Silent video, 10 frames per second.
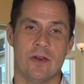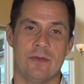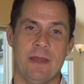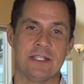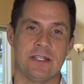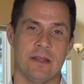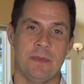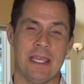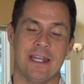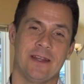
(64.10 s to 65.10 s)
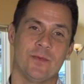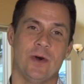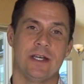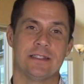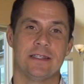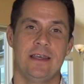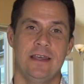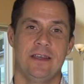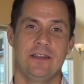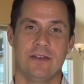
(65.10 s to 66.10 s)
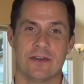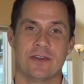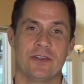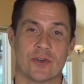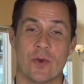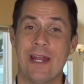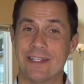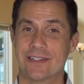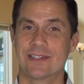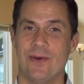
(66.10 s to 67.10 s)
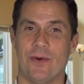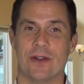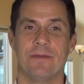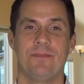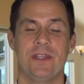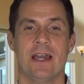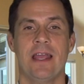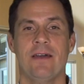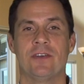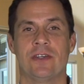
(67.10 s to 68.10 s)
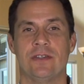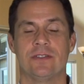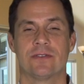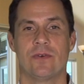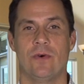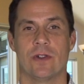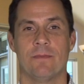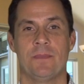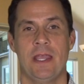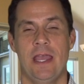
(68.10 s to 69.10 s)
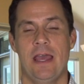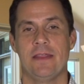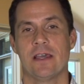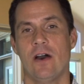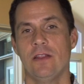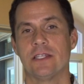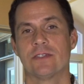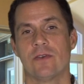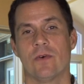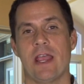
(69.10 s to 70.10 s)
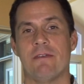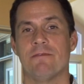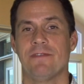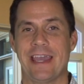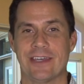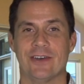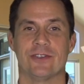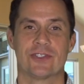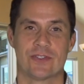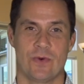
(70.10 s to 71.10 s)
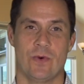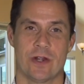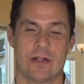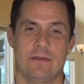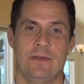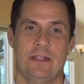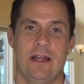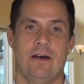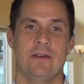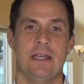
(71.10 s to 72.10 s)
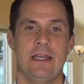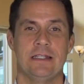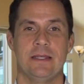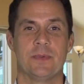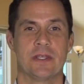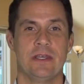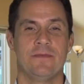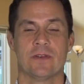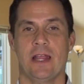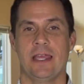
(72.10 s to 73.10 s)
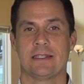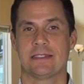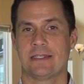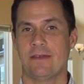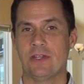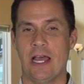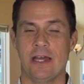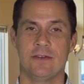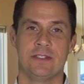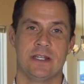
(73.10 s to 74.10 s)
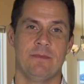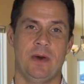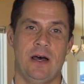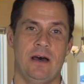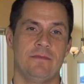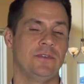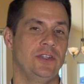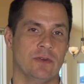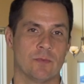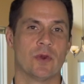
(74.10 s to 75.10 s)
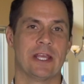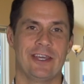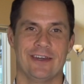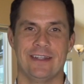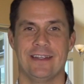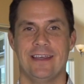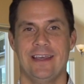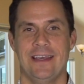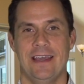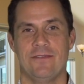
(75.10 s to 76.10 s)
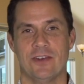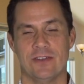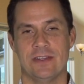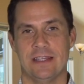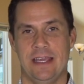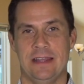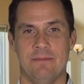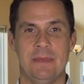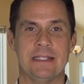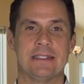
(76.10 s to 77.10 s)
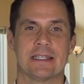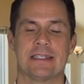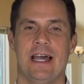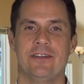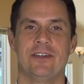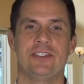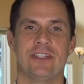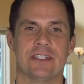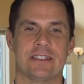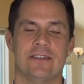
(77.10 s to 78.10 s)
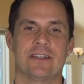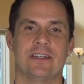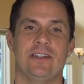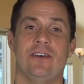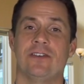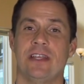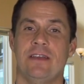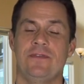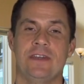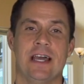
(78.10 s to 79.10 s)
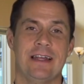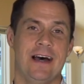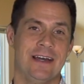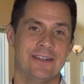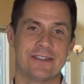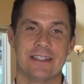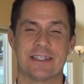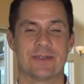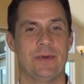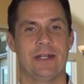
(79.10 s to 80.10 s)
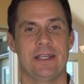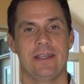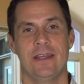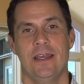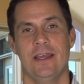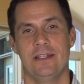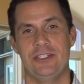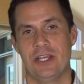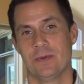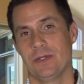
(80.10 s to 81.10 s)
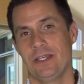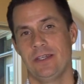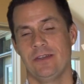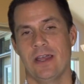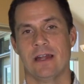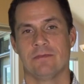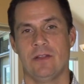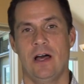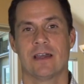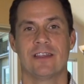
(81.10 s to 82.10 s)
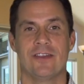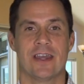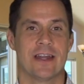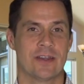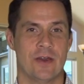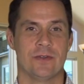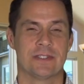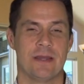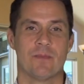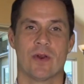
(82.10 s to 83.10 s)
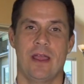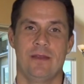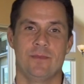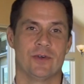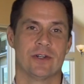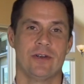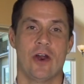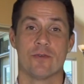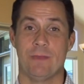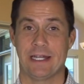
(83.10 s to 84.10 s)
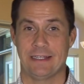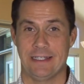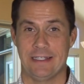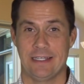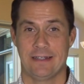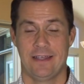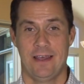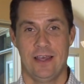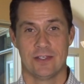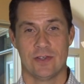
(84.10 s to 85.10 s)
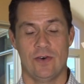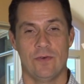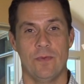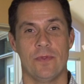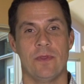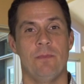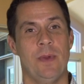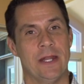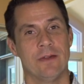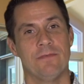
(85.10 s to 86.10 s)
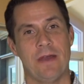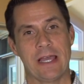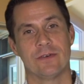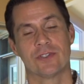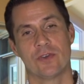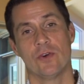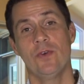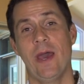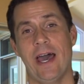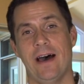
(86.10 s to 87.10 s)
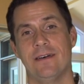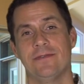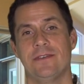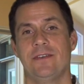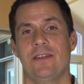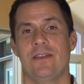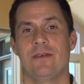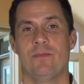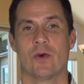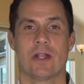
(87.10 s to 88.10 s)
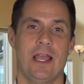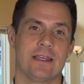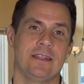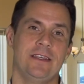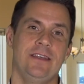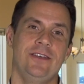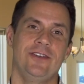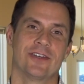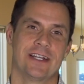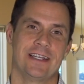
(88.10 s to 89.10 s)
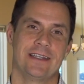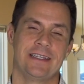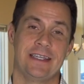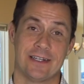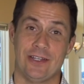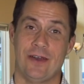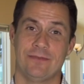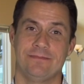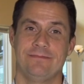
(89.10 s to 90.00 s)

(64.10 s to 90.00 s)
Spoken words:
already mentioned in the beginning, was your credit score. You got to have a good score. And they call this score a FICO score. Now, typically if you're like 700s and above, you're pretty good. If you're in the mid 600s, you can still get a loan. If you got under 620, generally you're out of luck and you got to go subprime or hard money lending. So the better FICO score you have, the more likely you're going to get a loan.